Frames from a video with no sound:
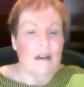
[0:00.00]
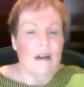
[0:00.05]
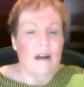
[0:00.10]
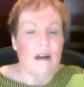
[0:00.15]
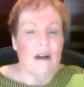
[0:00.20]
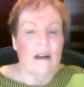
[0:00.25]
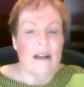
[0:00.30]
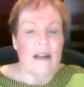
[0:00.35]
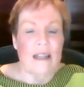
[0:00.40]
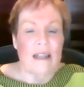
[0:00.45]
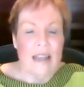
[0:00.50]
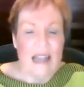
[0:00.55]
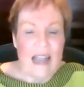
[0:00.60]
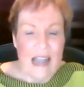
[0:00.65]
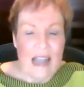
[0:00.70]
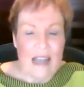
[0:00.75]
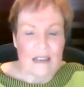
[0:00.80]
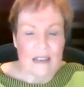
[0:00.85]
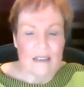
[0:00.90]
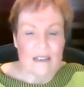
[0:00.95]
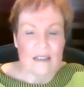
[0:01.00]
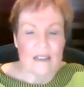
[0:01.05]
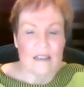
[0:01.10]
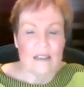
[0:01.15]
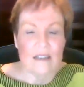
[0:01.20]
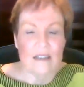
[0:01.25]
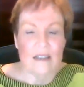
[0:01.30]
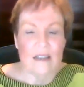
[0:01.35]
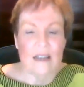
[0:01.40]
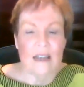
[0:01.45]
are innate
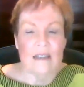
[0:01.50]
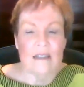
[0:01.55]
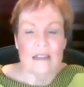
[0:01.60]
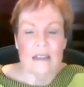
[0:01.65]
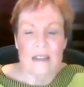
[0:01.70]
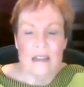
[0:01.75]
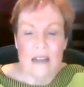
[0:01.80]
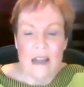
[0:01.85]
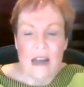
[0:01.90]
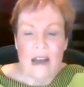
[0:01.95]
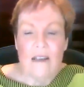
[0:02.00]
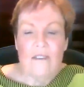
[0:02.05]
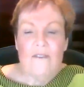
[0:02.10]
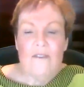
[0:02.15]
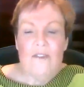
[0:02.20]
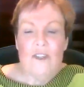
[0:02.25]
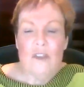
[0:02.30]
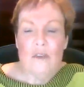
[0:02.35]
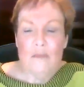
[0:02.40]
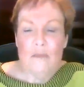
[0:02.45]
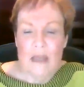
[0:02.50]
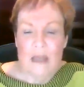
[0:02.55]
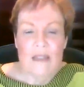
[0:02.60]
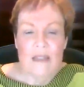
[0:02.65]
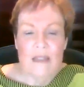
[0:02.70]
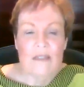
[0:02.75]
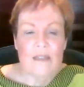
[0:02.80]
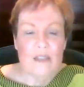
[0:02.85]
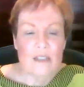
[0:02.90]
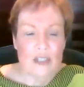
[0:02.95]
and enough to
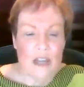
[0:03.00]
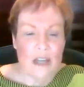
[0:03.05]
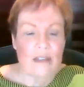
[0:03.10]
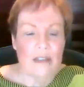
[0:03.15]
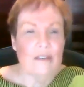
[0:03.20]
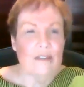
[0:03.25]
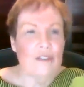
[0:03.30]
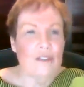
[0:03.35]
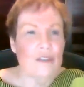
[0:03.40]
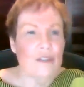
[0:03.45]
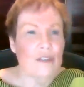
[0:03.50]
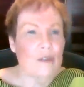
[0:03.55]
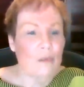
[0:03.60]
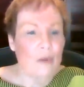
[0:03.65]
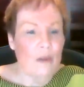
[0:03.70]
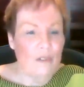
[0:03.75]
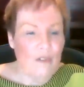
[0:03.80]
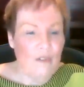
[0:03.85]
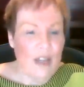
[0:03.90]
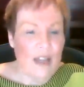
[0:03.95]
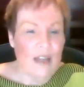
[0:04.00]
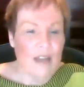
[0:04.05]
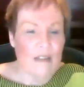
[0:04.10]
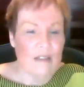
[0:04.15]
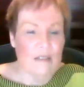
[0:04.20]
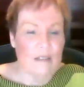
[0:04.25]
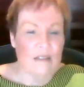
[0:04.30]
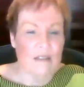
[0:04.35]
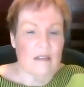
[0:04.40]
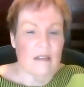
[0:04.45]
meet the challenges we
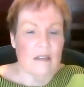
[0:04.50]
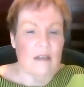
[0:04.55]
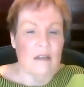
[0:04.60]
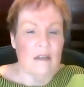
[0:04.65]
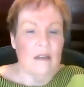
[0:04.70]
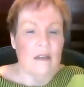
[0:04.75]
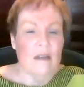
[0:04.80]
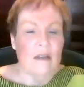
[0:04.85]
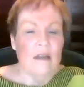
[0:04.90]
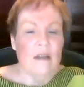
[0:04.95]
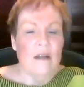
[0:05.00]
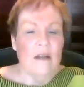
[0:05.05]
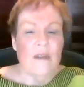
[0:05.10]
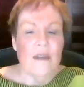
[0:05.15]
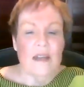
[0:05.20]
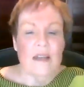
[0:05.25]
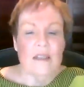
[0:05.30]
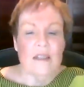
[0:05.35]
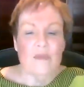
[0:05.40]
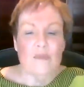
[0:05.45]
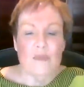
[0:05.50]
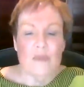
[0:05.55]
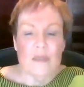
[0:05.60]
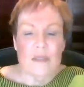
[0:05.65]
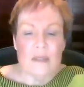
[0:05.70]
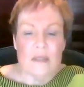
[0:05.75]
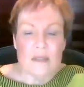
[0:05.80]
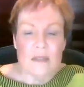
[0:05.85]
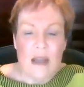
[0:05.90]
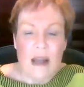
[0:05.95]
face. It is
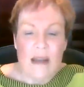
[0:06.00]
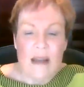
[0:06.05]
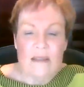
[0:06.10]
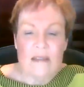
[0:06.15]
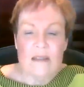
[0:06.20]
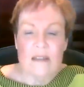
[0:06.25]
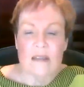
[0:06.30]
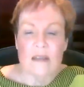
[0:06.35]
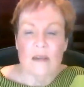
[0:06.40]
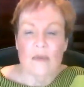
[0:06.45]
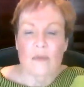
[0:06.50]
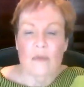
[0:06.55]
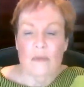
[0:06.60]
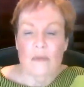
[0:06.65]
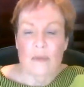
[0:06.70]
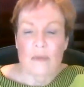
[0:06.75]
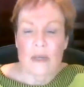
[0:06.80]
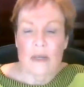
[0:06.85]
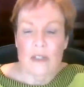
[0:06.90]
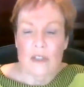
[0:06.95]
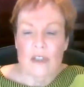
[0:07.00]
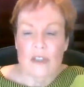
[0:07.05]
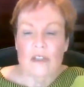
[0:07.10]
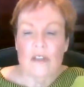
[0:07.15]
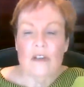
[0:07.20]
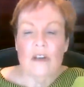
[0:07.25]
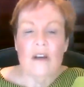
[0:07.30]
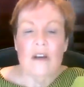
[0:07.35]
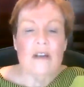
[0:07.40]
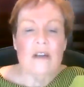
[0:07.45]
precisely when we
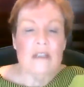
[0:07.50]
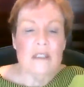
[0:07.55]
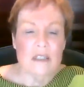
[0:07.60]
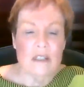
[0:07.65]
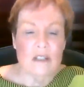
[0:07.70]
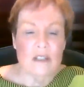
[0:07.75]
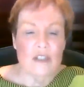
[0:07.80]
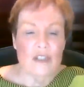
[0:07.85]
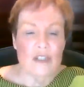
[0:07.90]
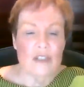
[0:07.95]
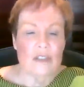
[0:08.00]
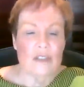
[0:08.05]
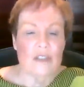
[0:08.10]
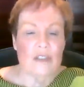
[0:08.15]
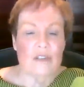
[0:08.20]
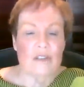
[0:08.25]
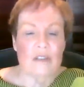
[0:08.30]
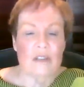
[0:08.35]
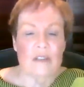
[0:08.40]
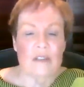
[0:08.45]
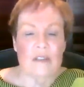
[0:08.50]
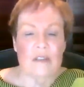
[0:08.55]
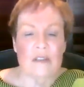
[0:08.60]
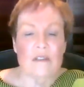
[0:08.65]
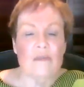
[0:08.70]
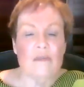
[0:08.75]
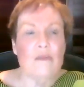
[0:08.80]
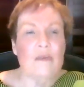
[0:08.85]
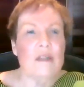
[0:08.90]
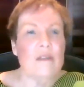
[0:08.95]
turn our attentions to these
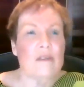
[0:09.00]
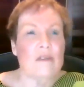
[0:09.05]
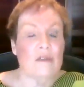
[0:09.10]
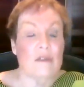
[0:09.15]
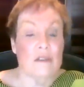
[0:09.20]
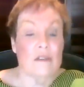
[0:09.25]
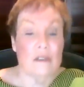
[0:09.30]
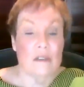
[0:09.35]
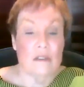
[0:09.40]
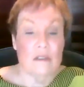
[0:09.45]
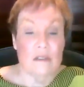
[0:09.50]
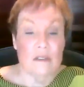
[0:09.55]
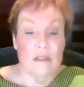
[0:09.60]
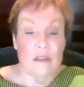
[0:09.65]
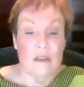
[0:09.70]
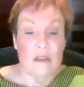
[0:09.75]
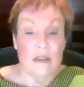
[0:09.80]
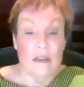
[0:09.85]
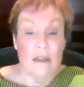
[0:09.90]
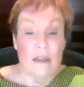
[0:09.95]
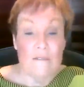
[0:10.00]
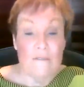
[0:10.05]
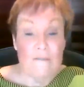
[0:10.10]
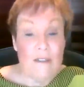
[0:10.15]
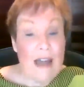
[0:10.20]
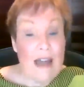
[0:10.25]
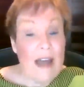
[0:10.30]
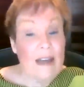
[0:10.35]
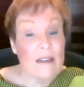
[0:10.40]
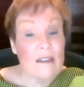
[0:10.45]
inner resources, in
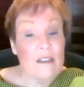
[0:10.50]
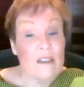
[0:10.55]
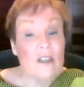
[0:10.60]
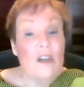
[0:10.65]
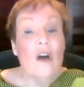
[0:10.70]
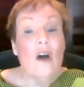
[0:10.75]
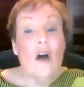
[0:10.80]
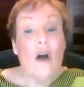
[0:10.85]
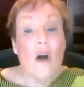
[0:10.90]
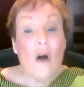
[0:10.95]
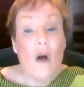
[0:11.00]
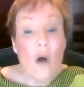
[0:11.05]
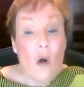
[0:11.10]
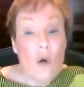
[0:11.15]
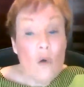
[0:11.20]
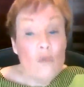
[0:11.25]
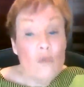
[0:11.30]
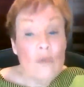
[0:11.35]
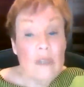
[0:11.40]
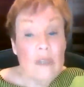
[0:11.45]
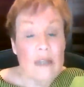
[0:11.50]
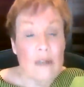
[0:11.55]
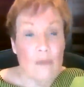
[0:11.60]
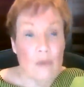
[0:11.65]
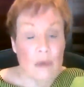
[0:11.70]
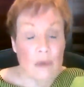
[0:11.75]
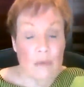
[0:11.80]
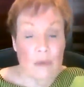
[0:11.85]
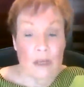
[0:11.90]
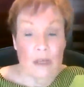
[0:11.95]
fact, only
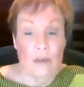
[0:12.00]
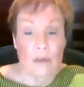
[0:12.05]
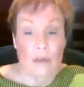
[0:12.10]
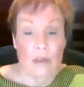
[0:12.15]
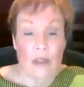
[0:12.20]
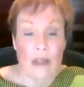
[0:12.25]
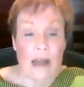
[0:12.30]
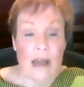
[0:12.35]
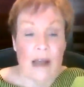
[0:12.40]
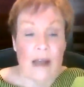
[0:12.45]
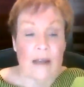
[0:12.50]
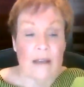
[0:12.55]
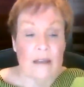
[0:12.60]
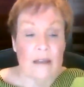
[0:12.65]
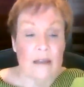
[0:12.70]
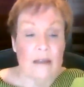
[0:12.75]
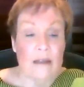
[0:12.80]
when we do that,